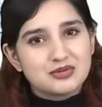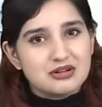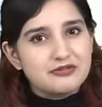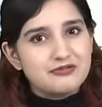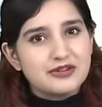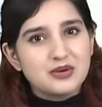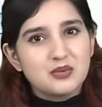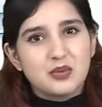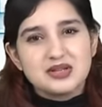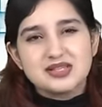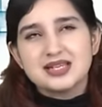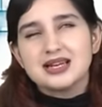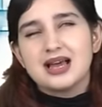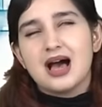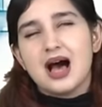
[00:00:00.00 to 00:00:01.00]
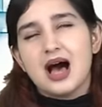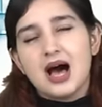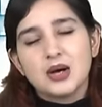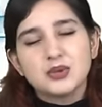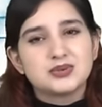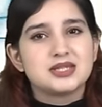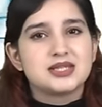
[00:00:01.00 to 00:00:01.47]
Griffin was an
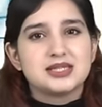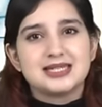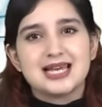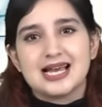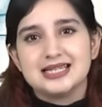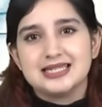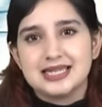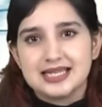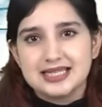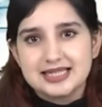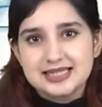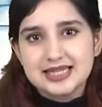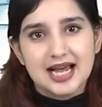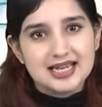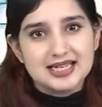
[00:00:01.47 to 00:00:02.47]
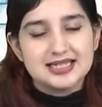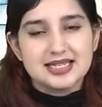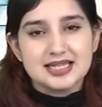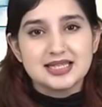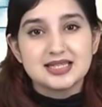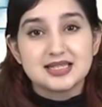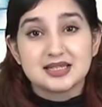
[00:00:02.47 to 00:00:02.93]
outstanding
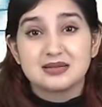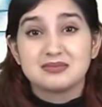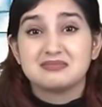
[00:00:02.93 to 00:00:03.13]
scientist,